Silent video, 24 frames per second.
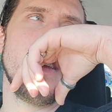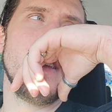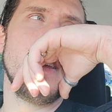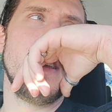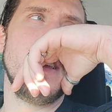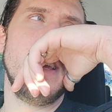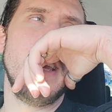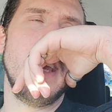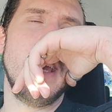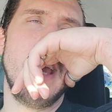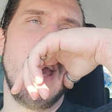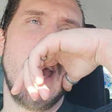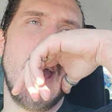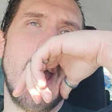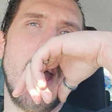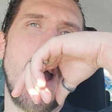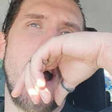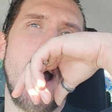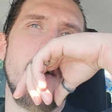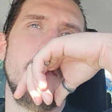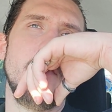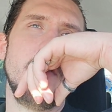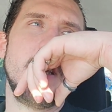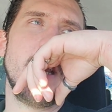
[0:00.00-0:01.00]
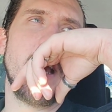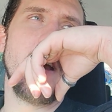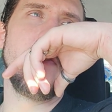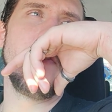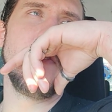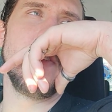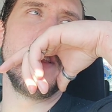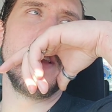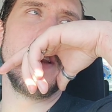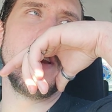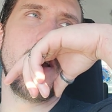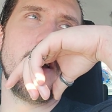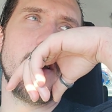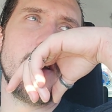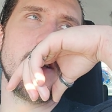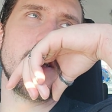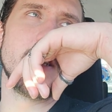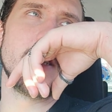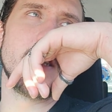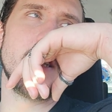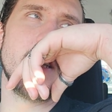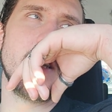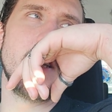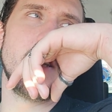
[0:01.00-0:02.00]
yeah, I've definitely
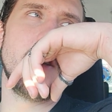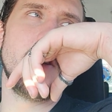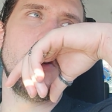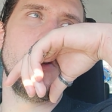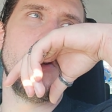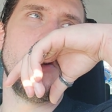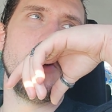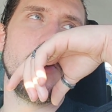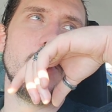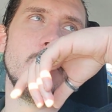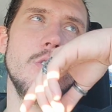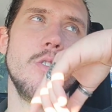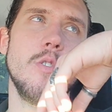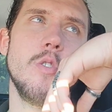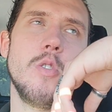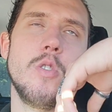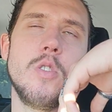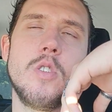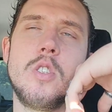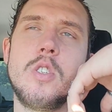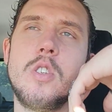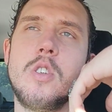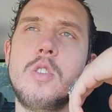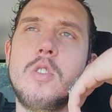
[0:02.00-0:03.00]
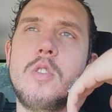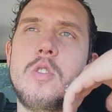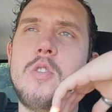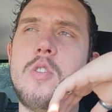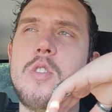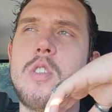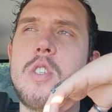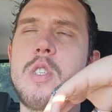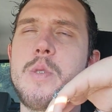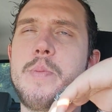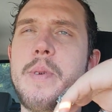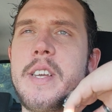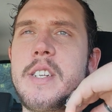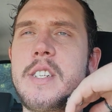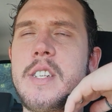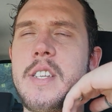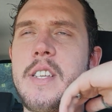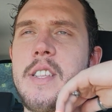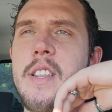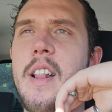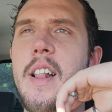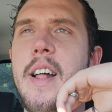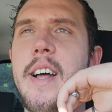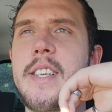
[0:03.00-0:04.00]
noticed a huge,
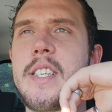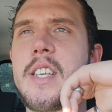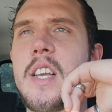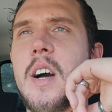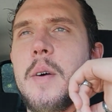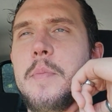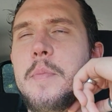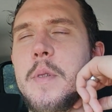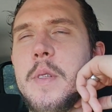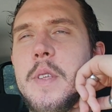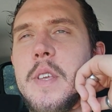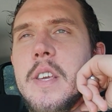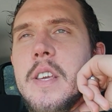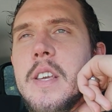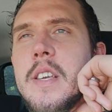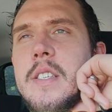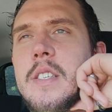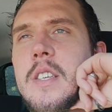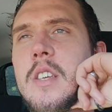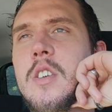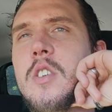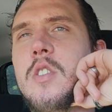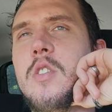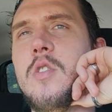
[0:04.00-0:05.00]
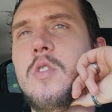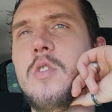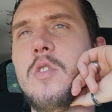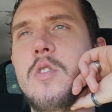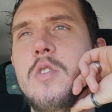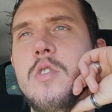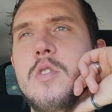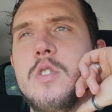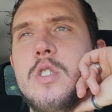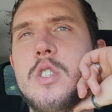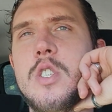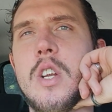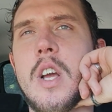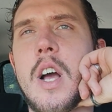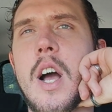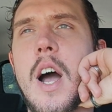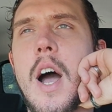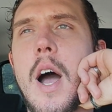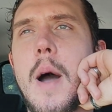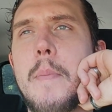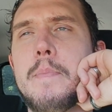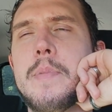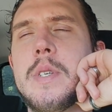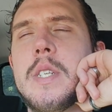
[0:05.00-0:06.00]
especially in the last couple of years, a huge
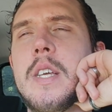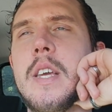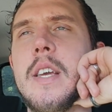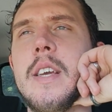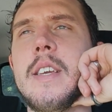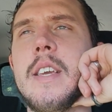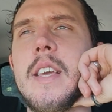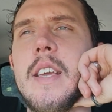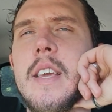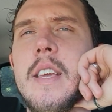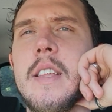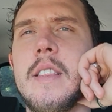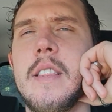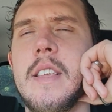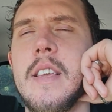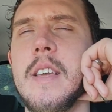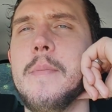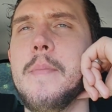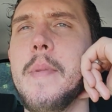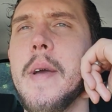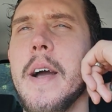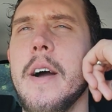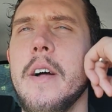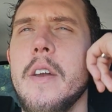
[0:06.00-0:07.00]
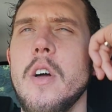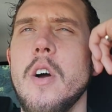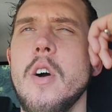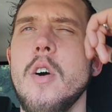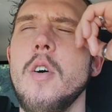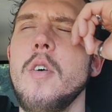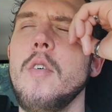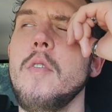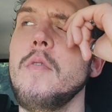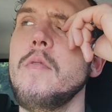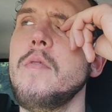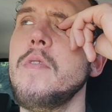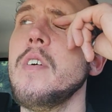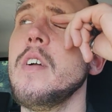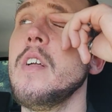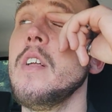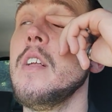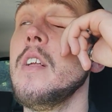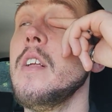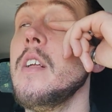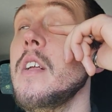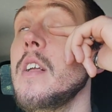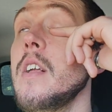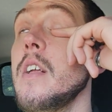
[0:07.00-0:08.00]
uptick in the amount of
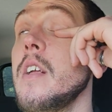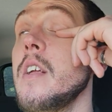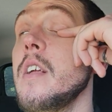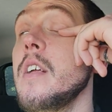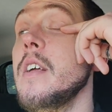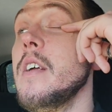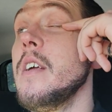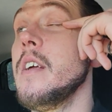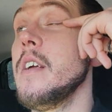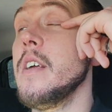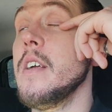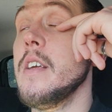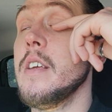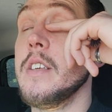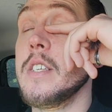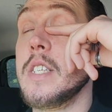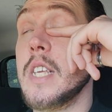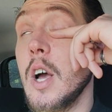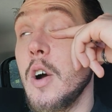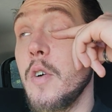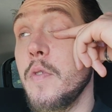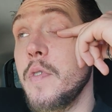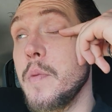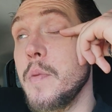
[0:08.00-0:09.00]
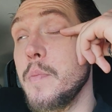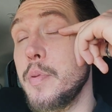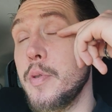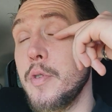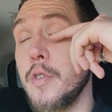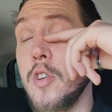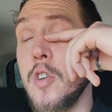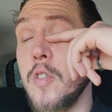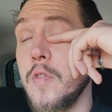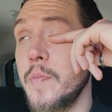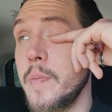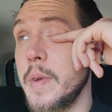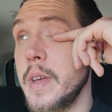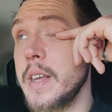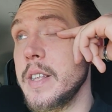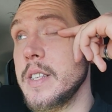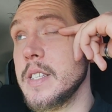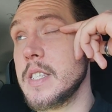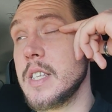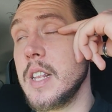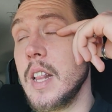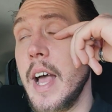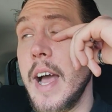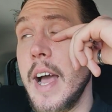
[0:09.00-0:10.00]

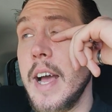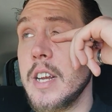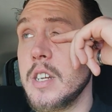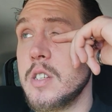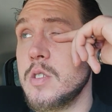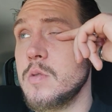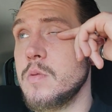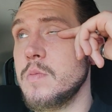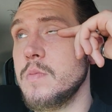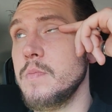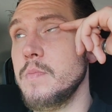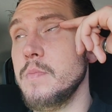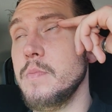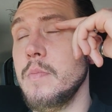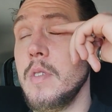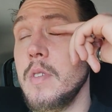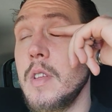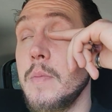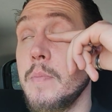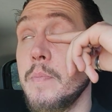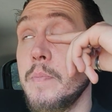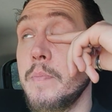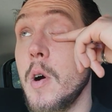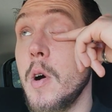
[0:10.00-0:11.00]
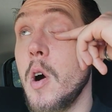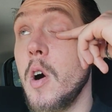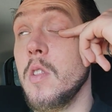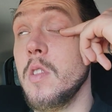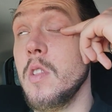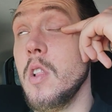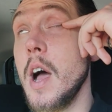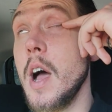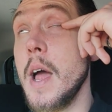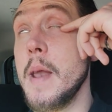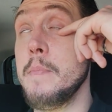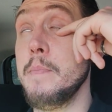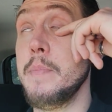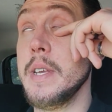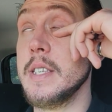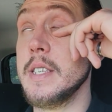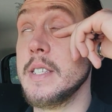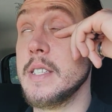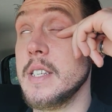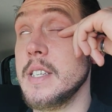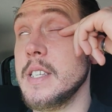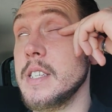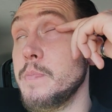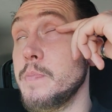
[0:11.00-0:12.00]
self-improvement / online
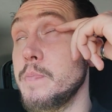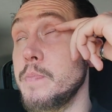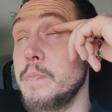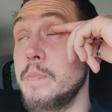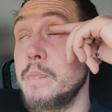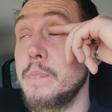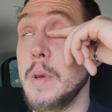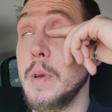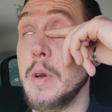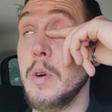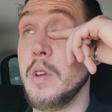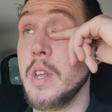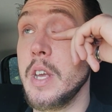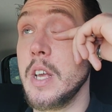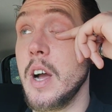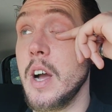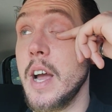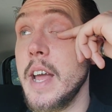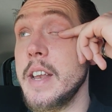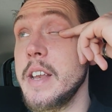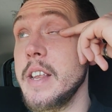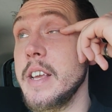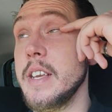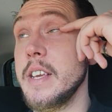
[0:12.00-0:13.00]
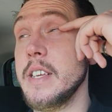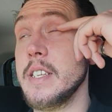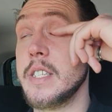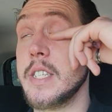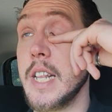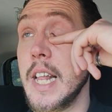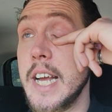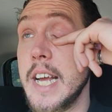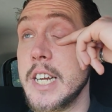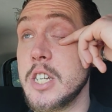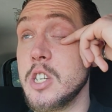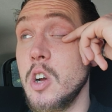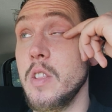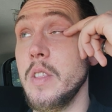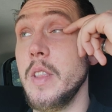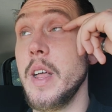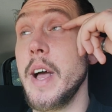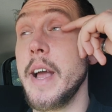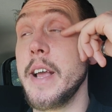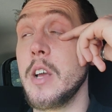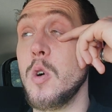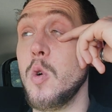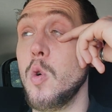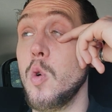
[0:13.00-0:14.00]
business building ideas /
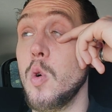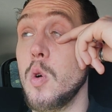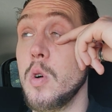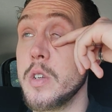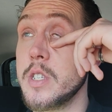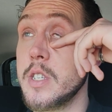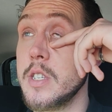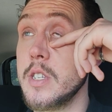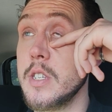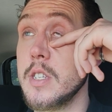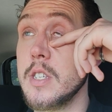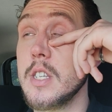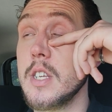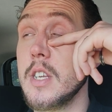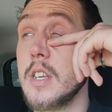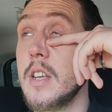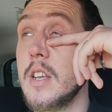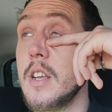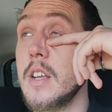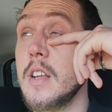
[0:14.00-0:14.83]
online courses.